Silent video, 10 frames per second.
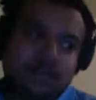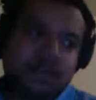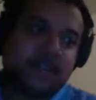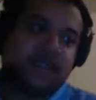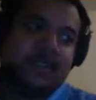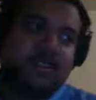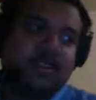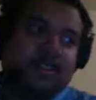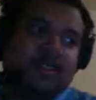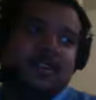Well, but we
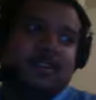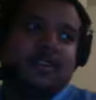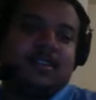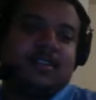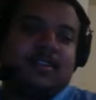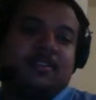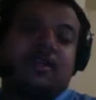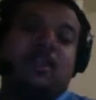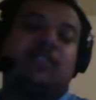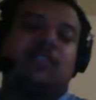
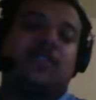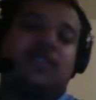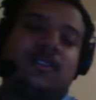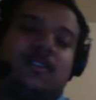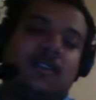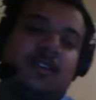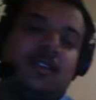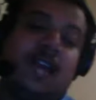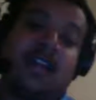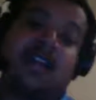don't know who's on the
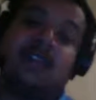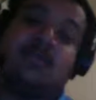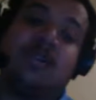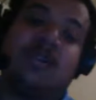character list.